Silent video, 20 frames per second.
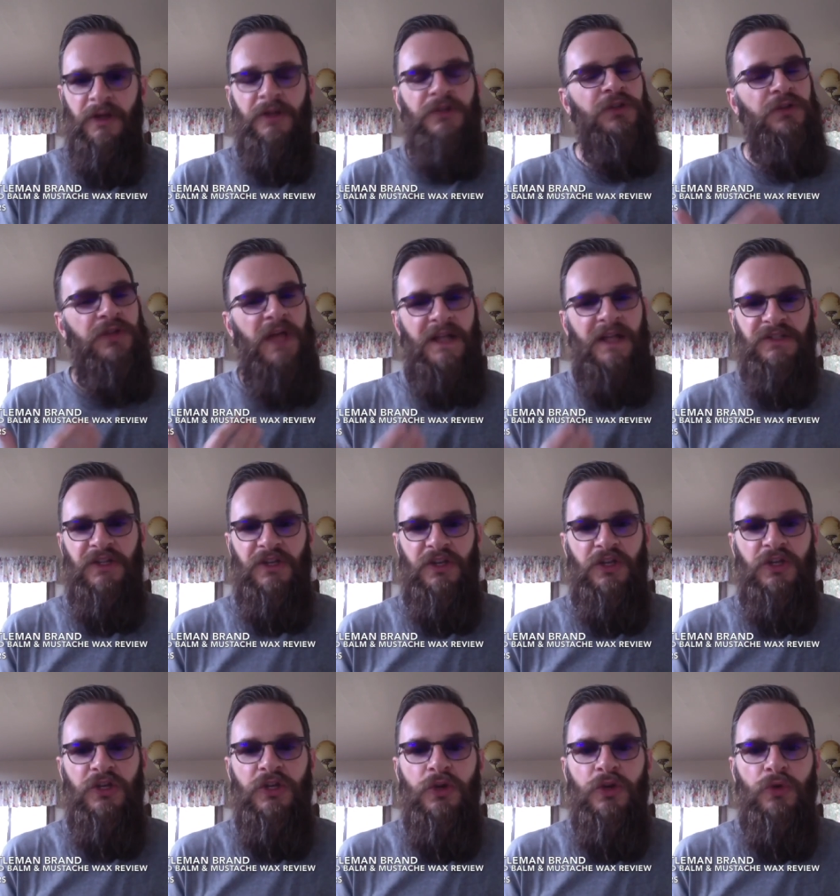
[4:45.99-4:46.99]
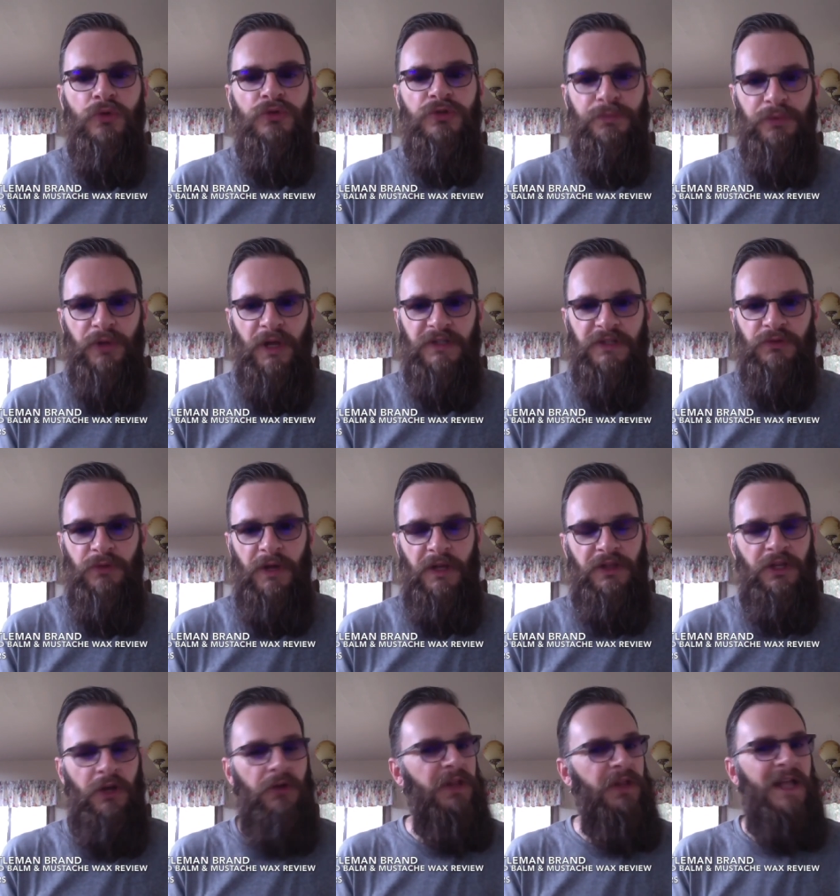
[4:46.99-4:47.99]
So that's a huge plus
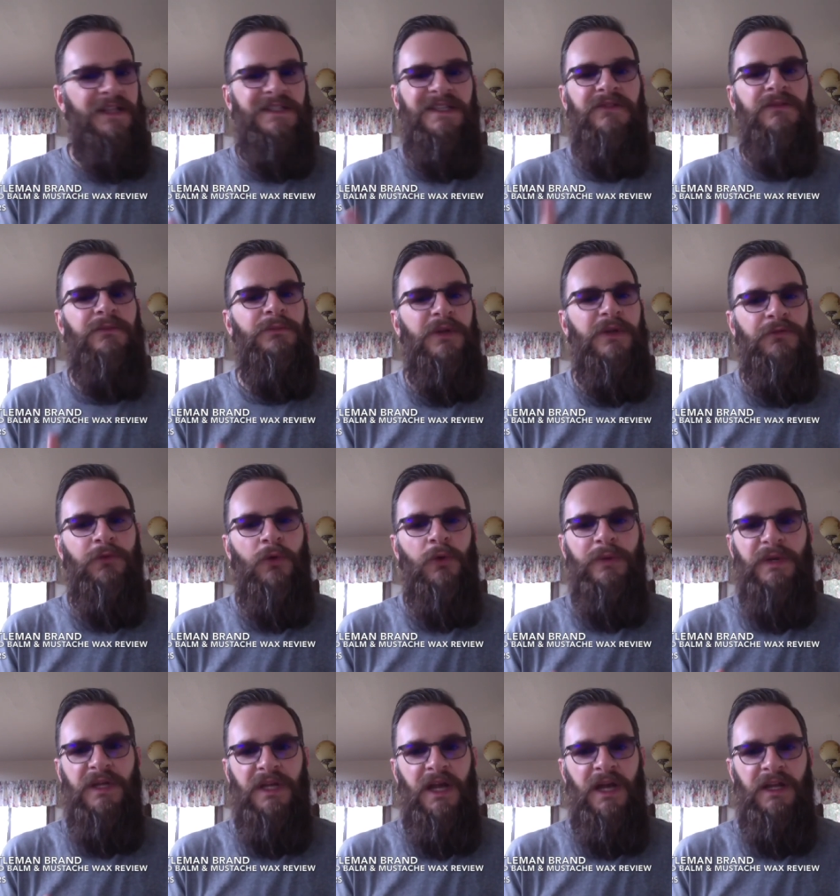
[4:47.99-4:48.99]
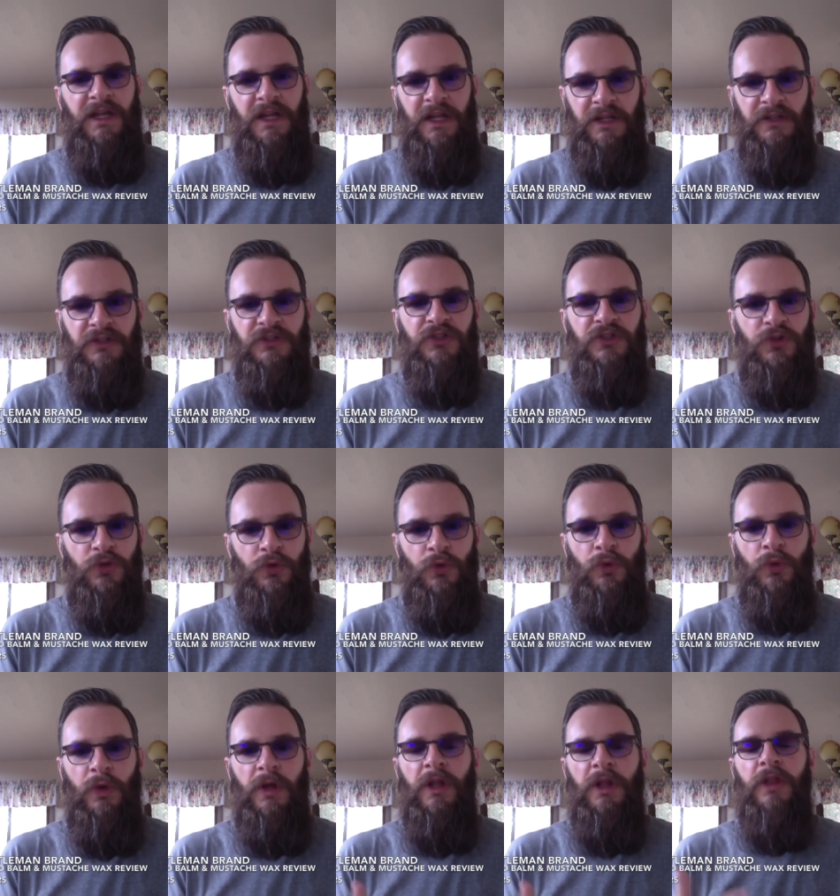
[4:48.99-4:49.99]
right there, and that's even before we get
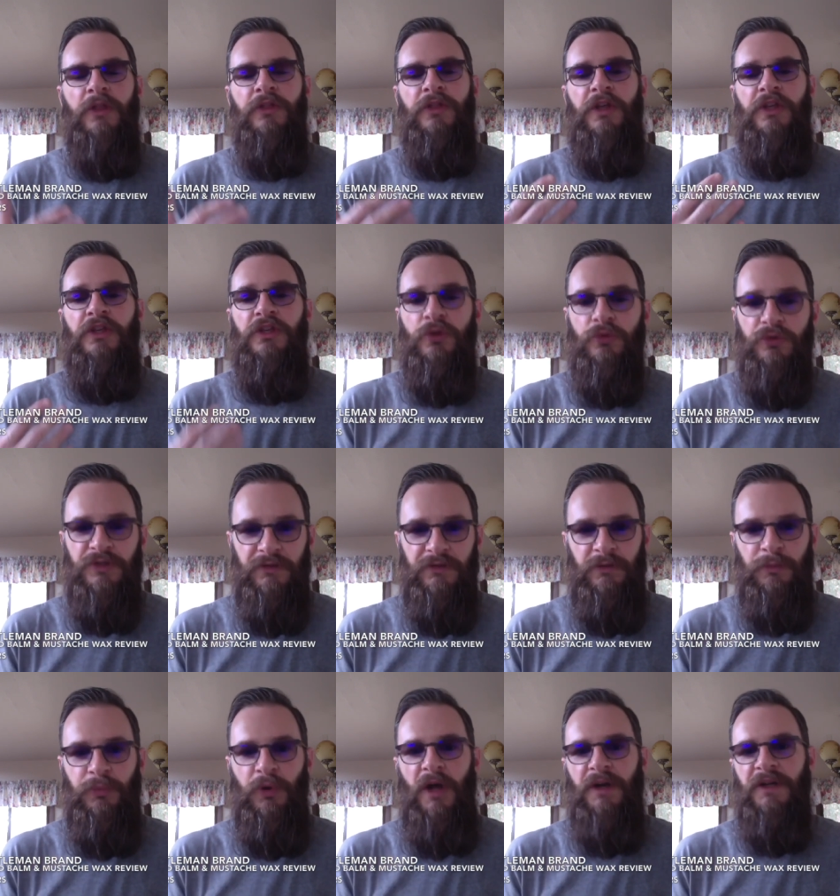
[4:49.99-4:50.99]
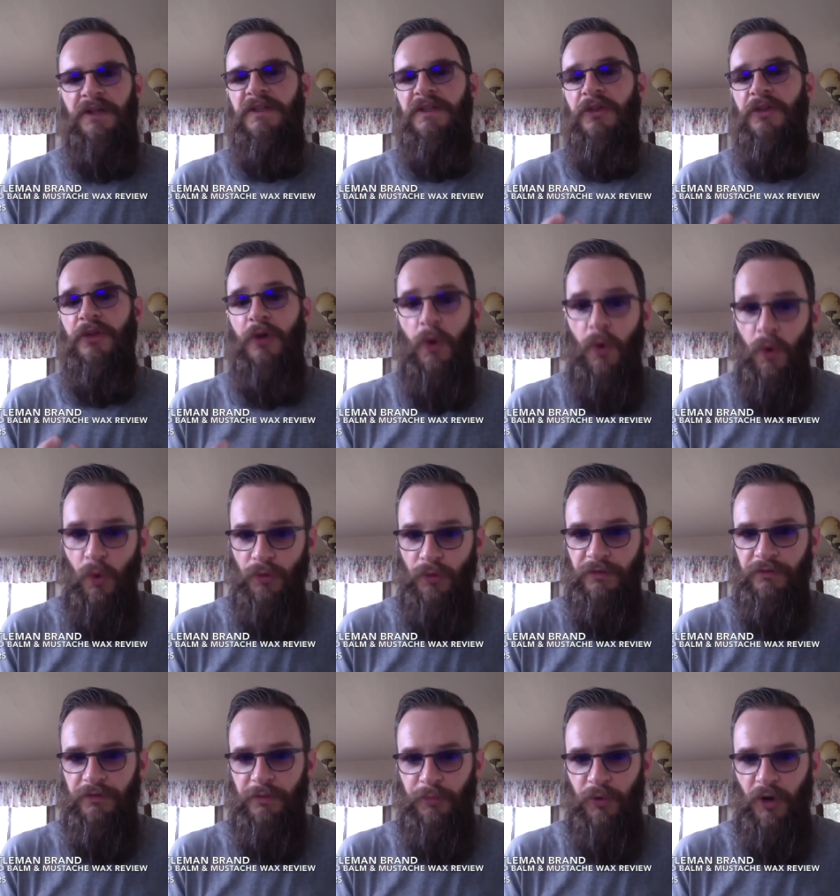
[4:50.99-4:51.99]
into the use of the product and the hold
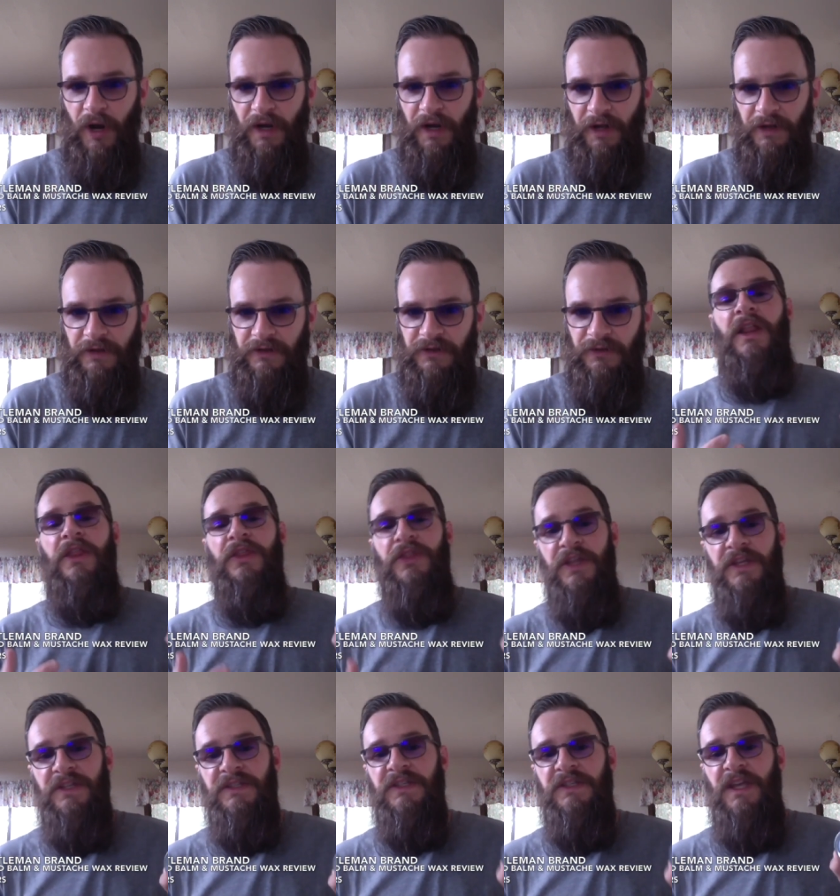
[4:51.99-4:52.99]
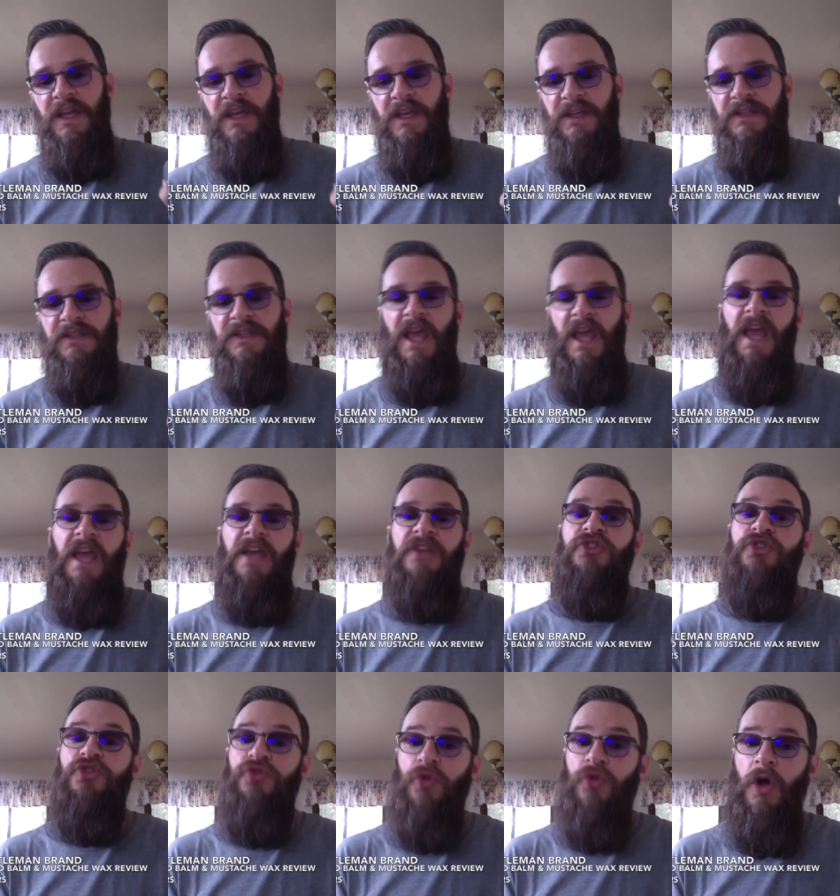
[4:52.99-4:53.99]
of the product. This is a
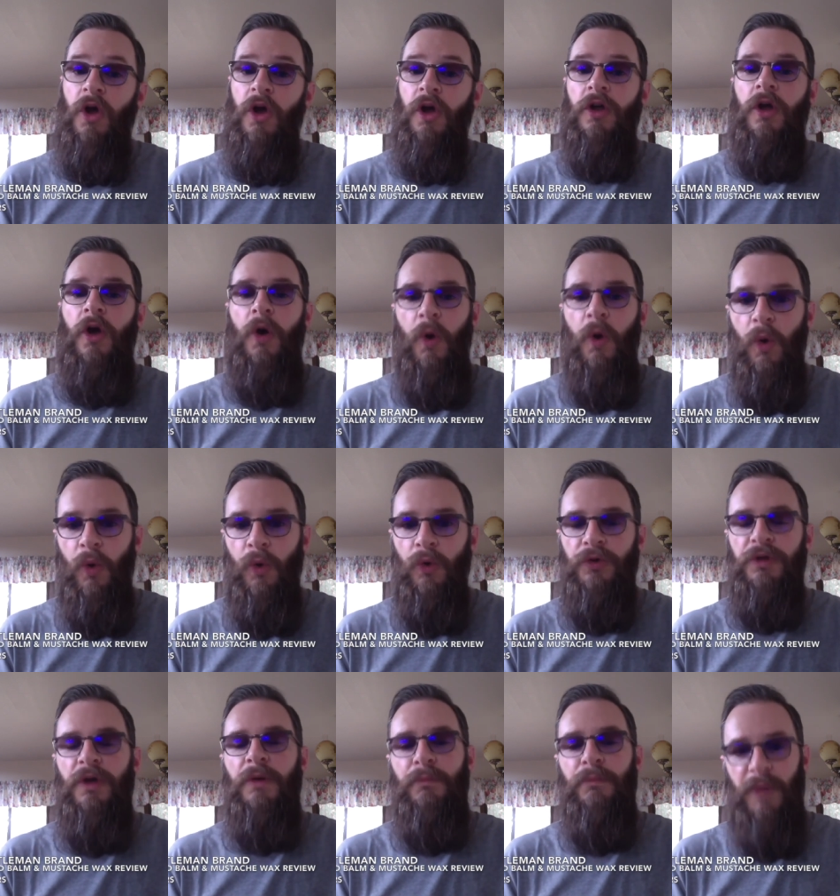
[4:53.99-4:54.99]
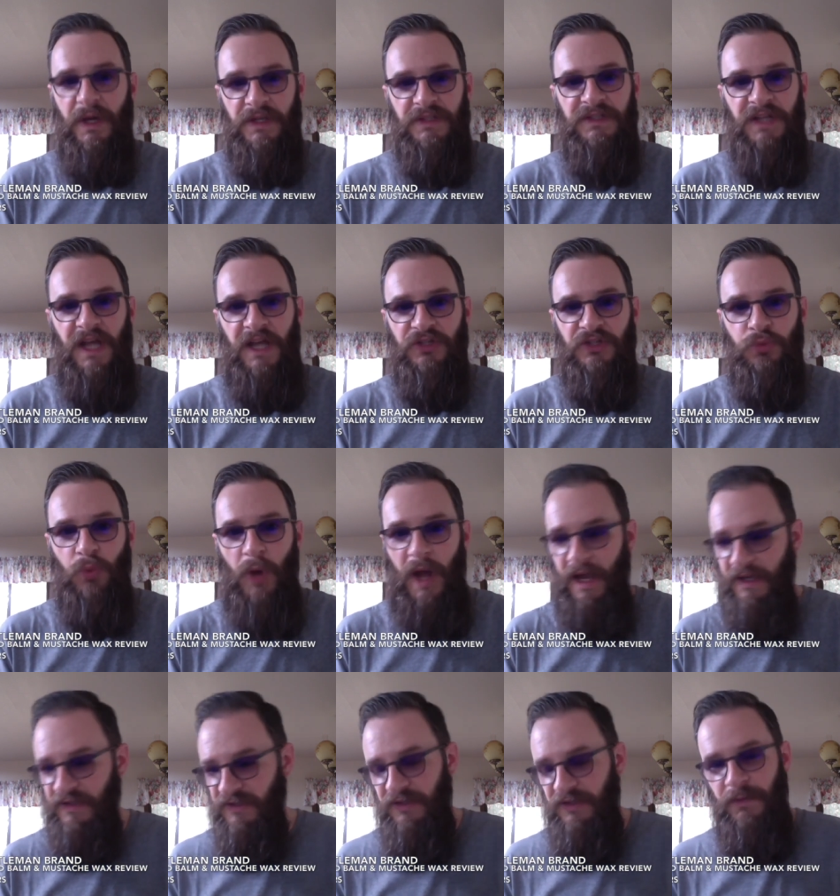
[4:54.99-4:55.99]
strong hold mustache
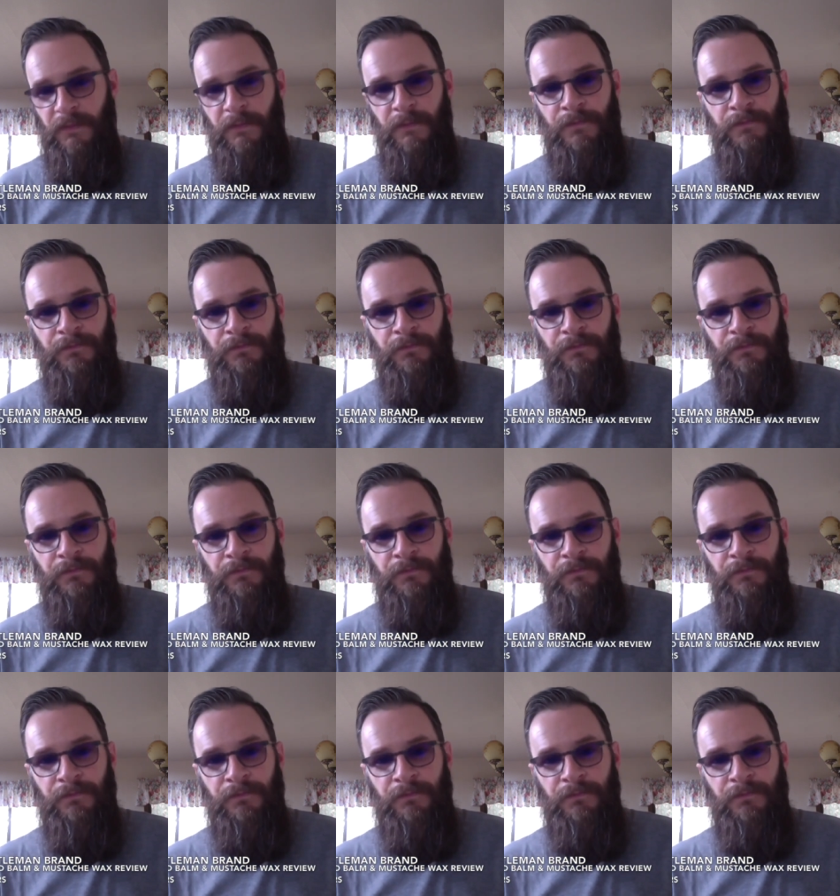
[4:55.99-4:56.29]
wax.